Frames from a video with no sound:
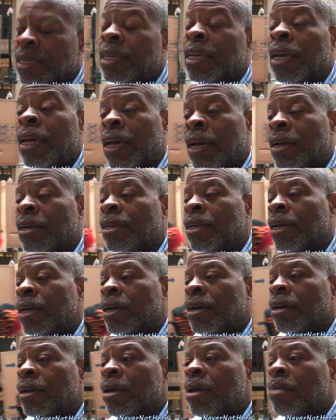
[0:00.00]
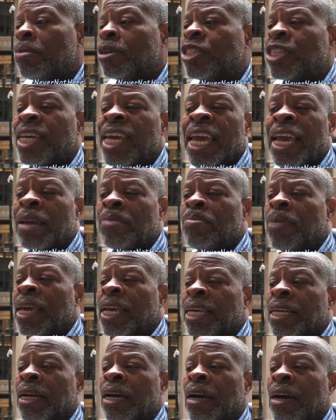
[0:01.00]
Yeah, yeah. But you can't
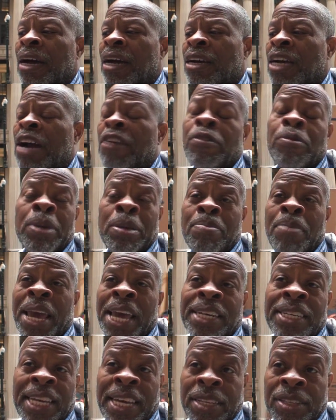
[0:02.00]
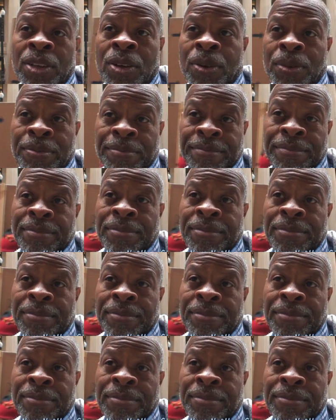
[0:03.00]
make it a government mandate, though.